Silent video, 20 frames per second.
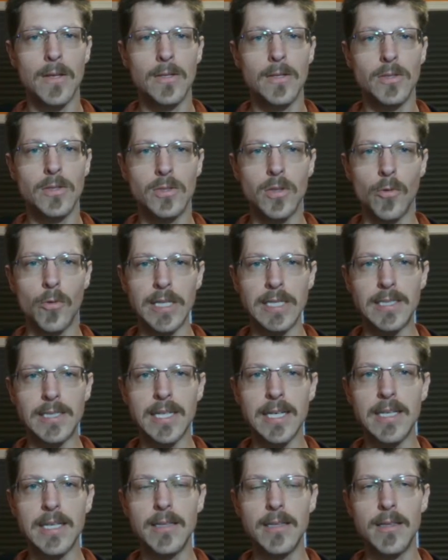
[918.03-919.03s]
So we
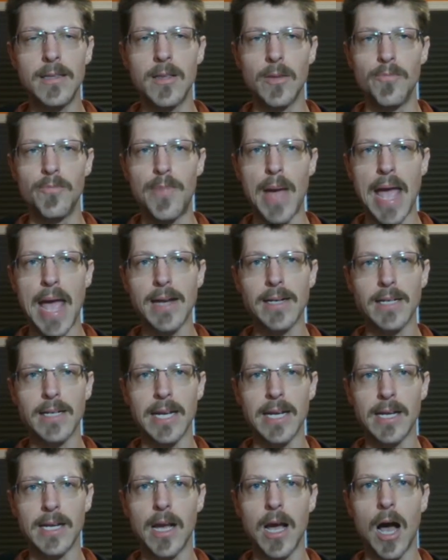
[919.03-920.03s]
see the
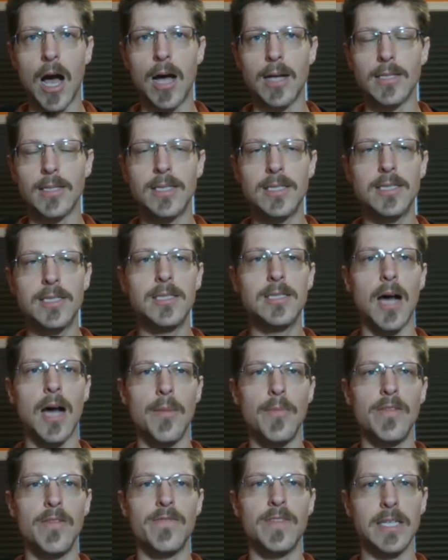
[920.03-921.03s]
banding on
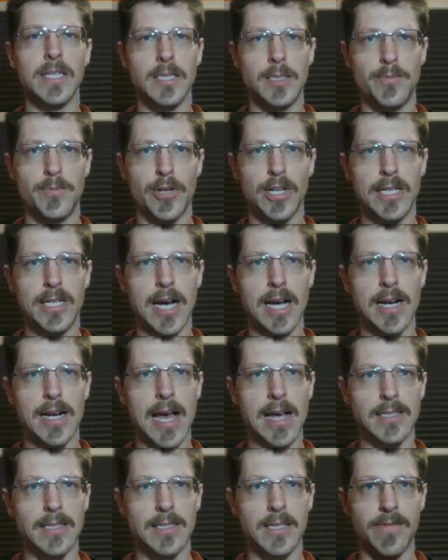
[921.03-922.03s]
some of these
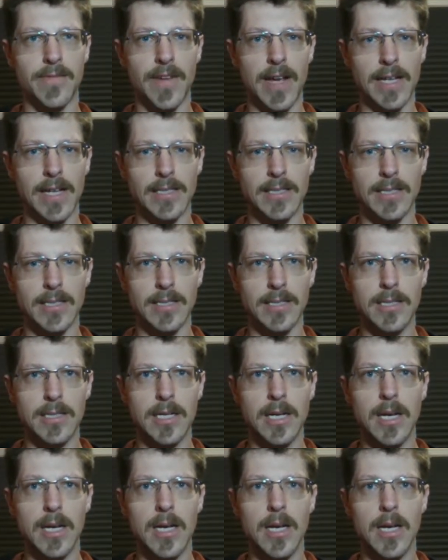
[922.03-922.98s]
pre-dynastic vases,